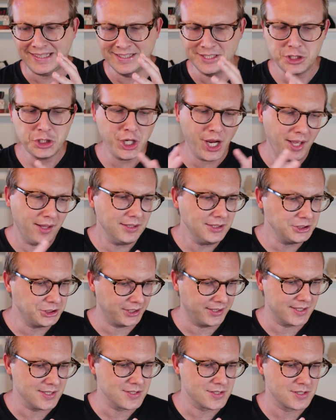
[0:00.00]
The challenge
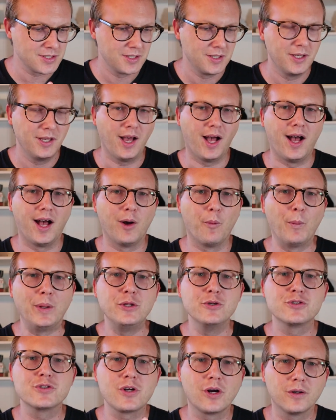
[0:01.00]
is,
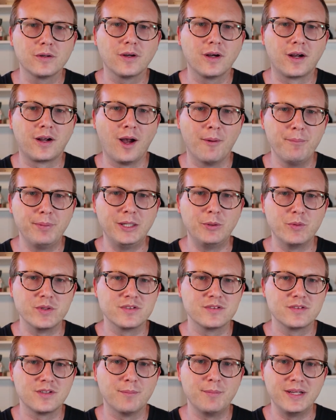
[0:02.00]
when you start a company
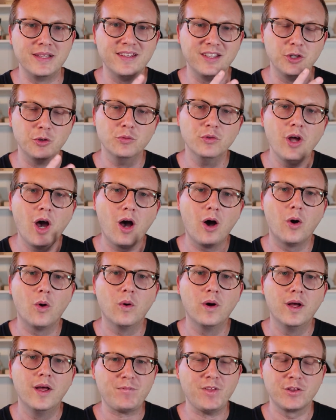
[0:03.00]
with somebody that you
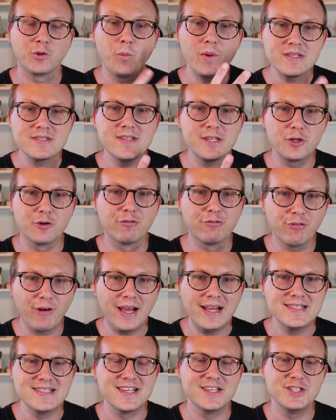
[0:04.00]
know, the reason that you're
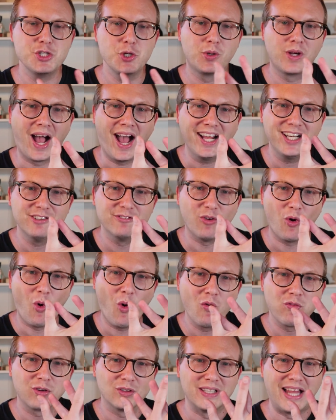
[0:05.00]
friends is you kind of
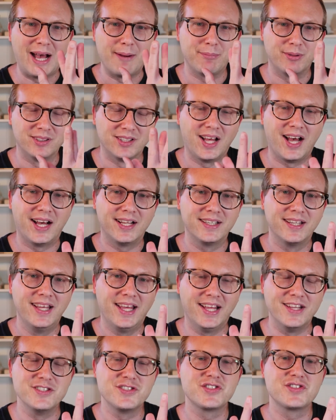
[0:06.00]
overlap a lot.
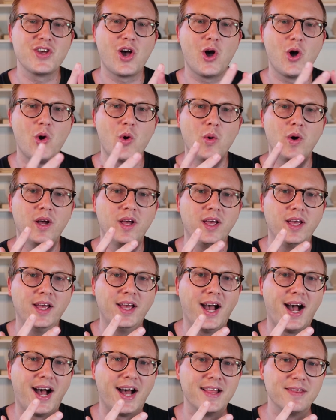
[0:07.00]
And so
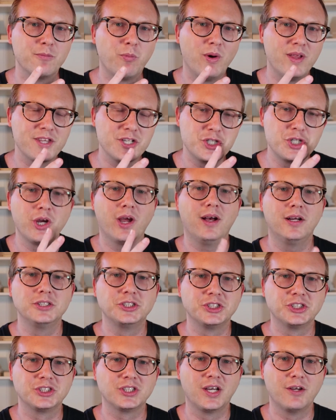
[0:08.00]
one of the
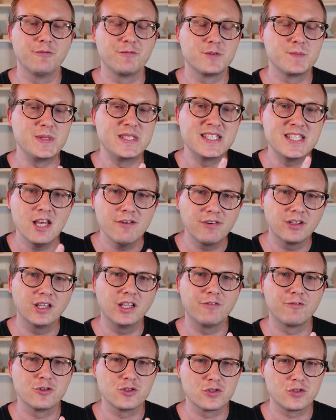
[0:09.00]
challenges
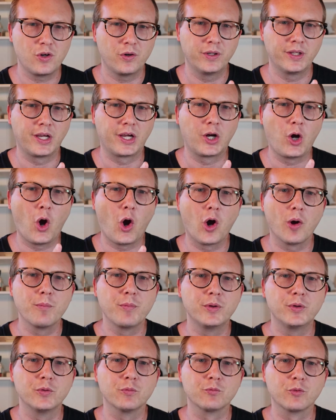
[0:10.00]
specifically for starting a
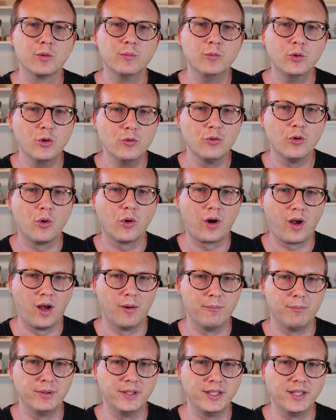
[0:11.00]
carbon removal
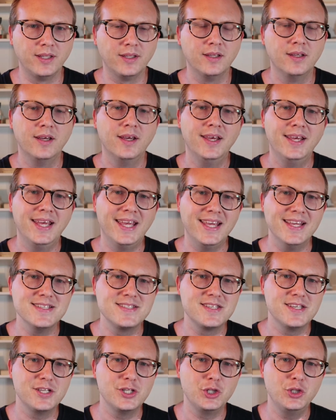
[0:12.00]
company
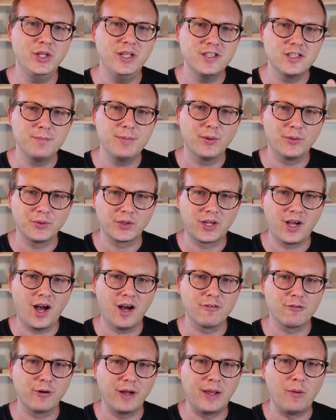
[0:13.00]
is that you need to be able to
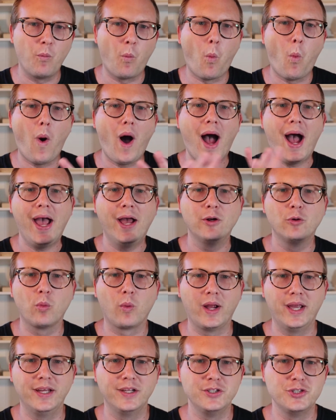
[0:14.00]
cover a wide
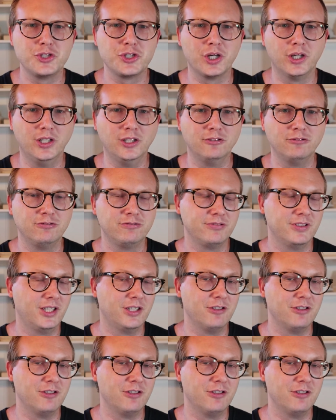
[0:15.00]
range of